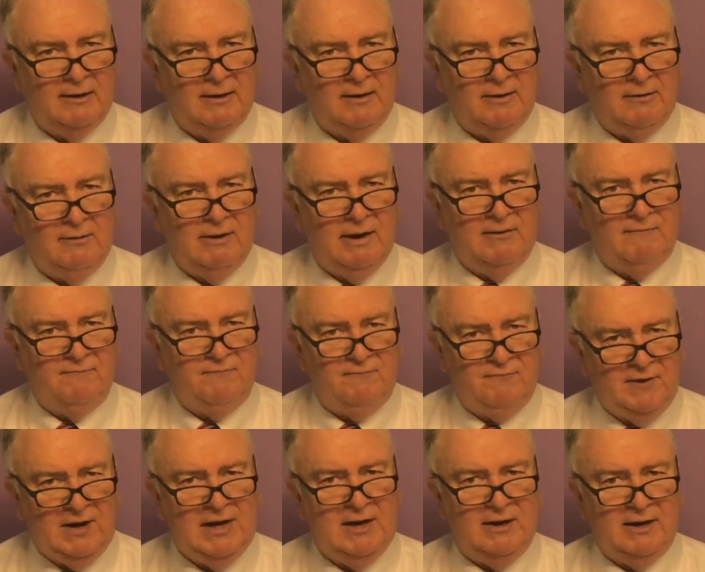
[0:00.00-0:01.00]
You have
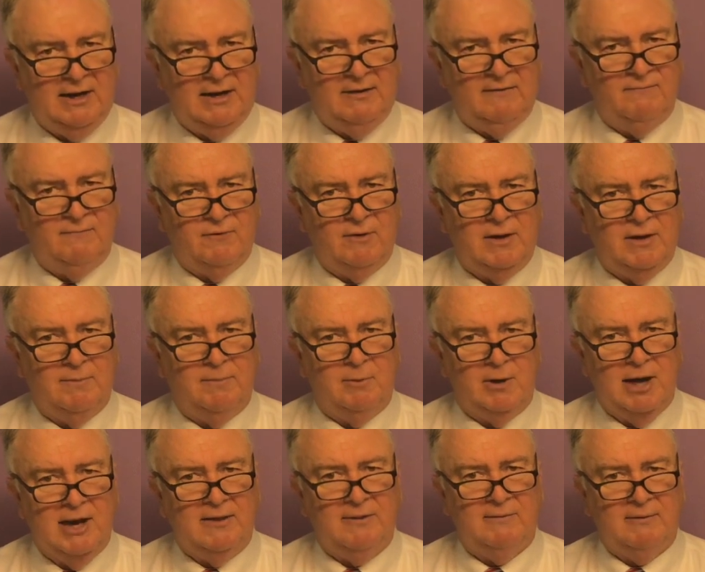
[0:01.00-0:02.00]
feeling for your brethren.